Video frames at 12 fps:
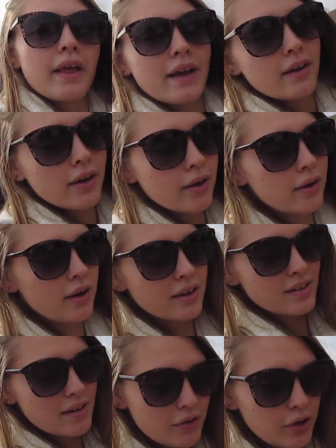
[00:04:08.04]
like,
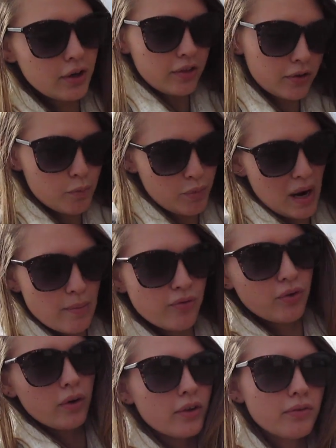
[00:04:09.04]
because I never heard of this brand
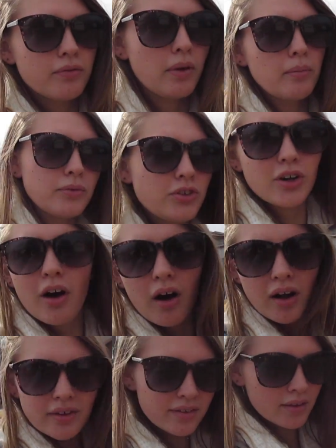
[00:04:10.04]
before. They're from
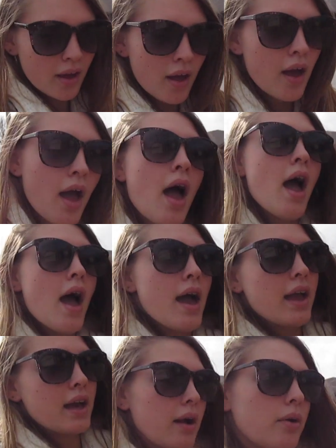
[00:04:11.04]
Toss.
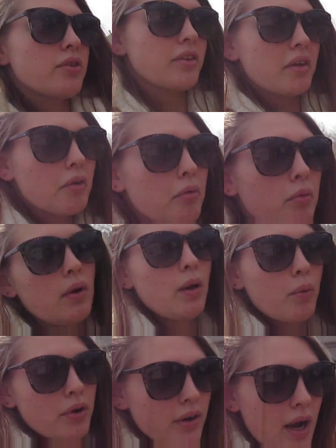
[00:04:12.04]
And I was like, hmm, I
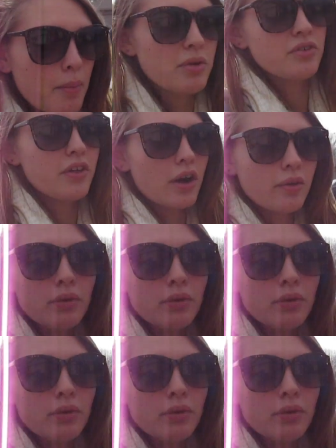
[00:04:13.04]
wonder how much they are in